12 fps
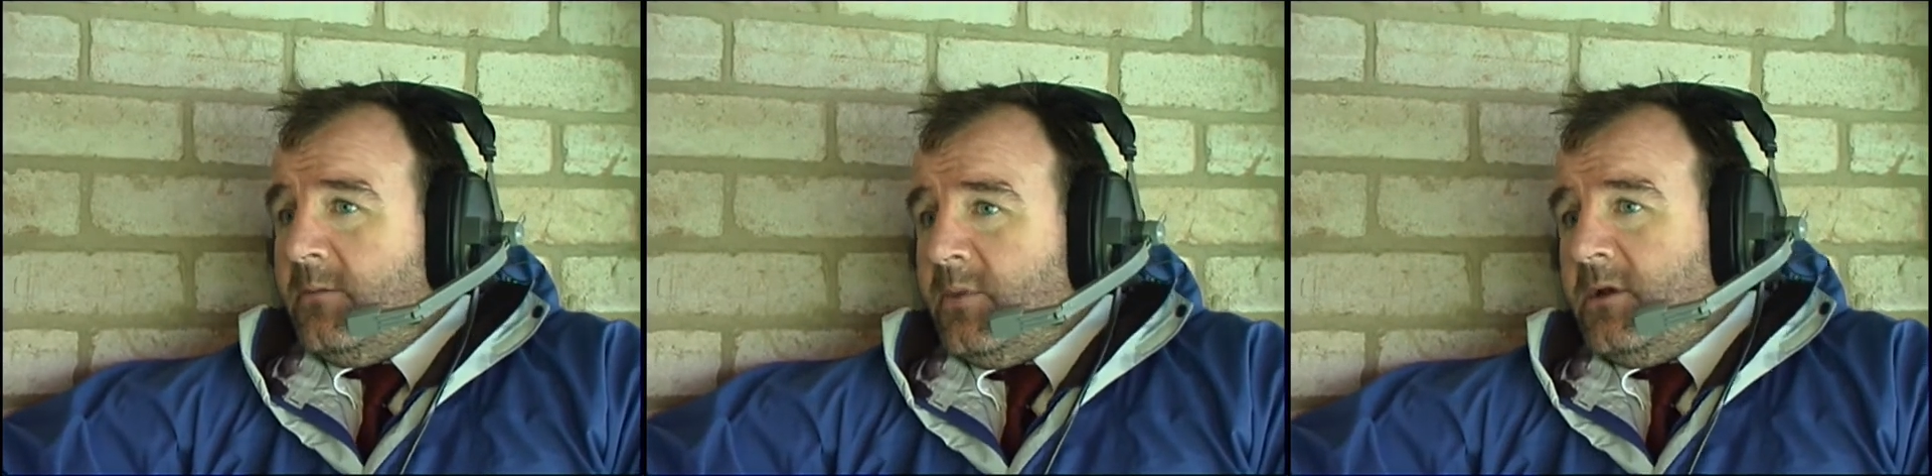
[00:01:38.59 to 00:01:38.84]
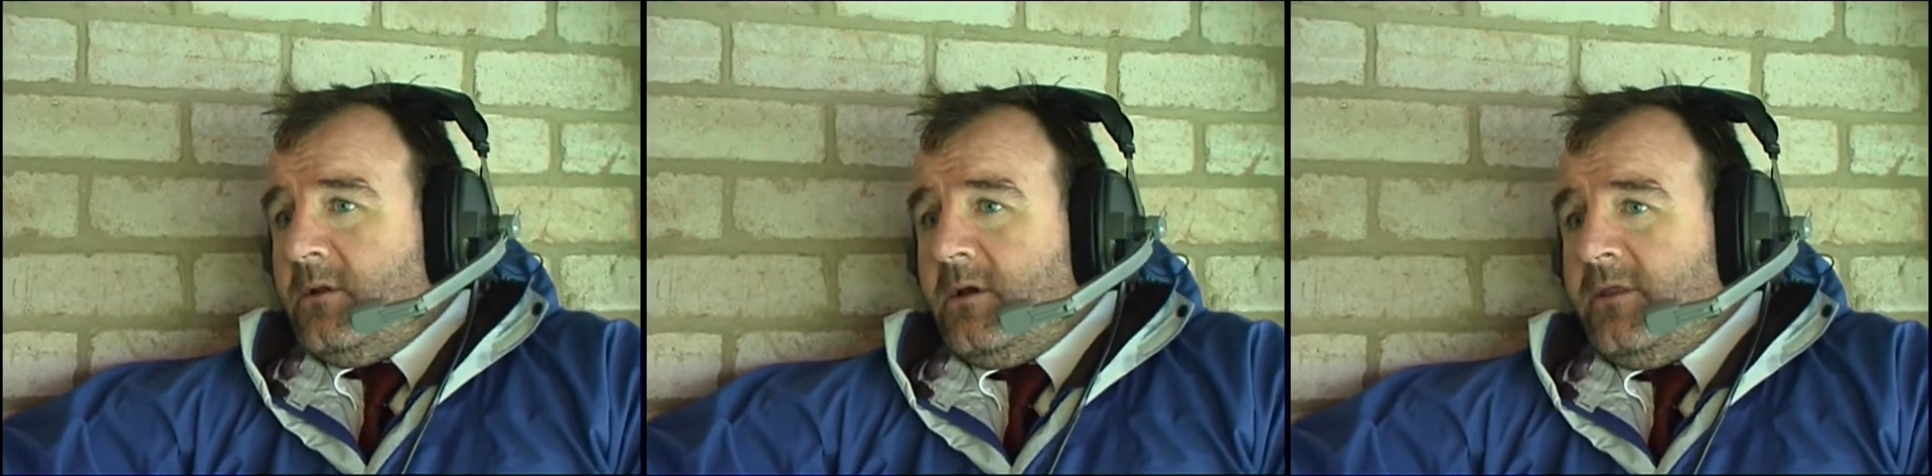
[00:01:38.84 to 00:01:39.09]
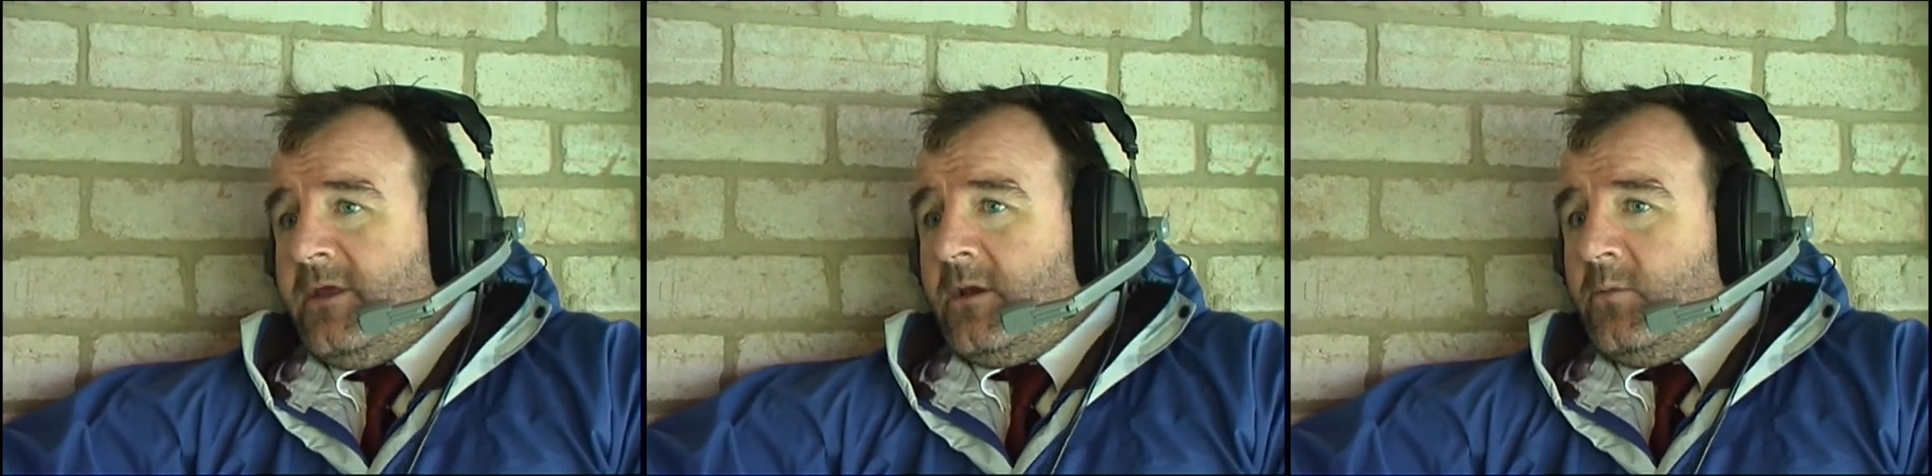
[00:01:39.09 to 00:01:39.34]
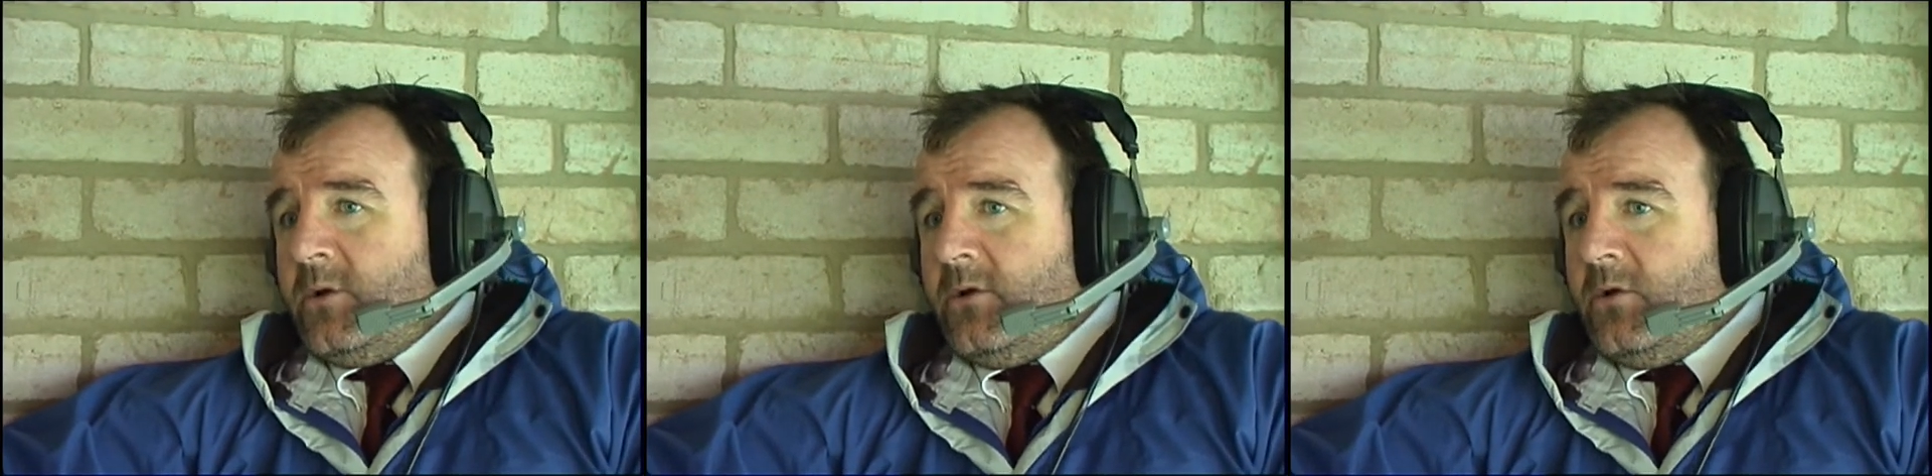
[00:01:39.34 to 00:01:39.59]
But I, I
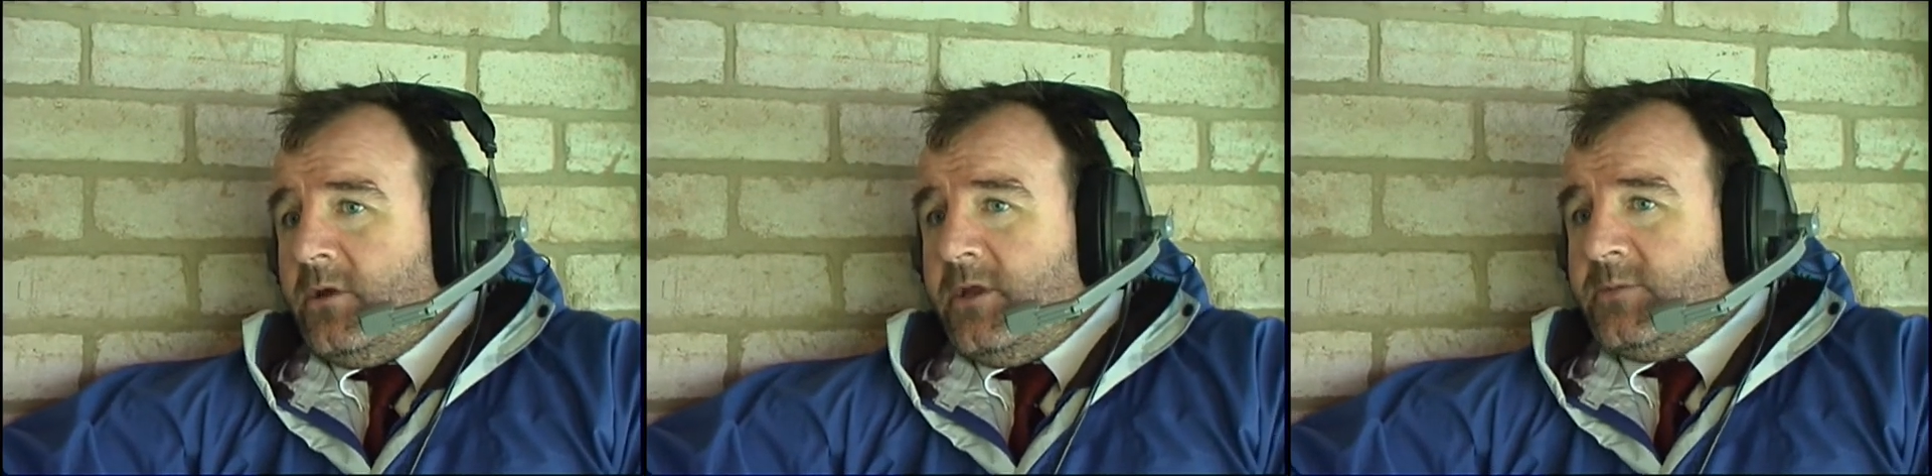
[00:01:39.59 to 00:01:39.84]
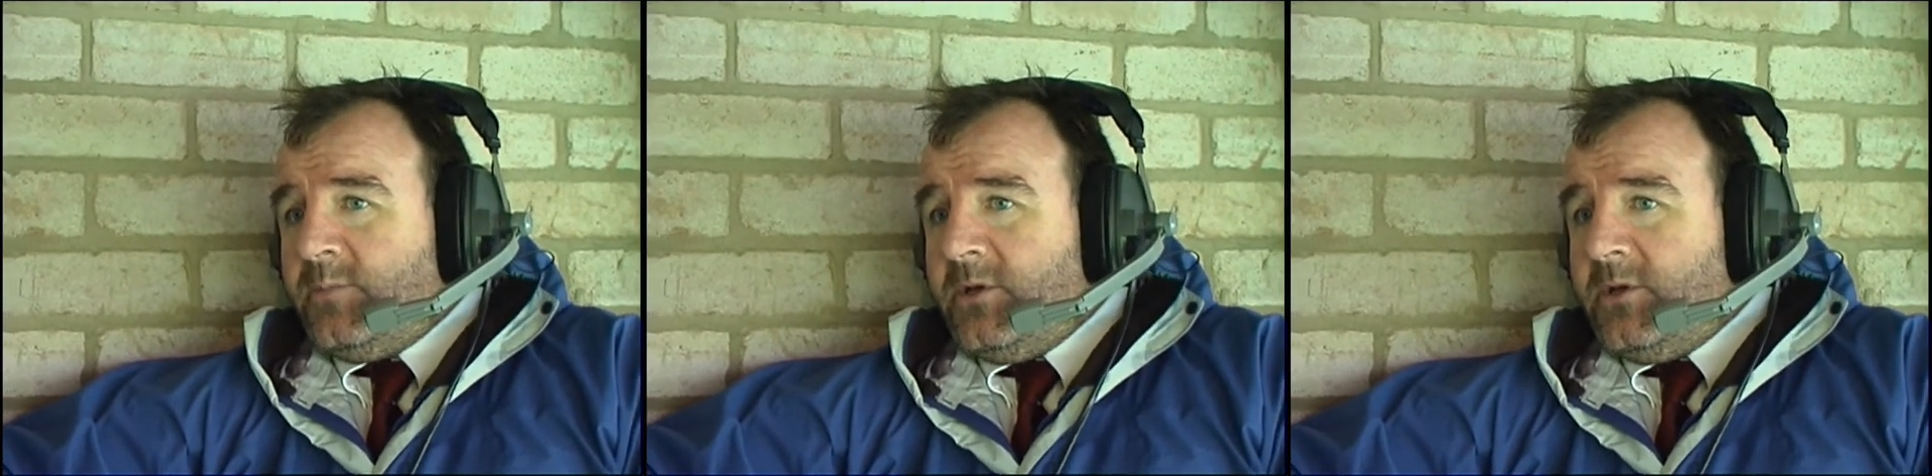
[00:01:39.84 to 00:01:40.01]
think when a lot of these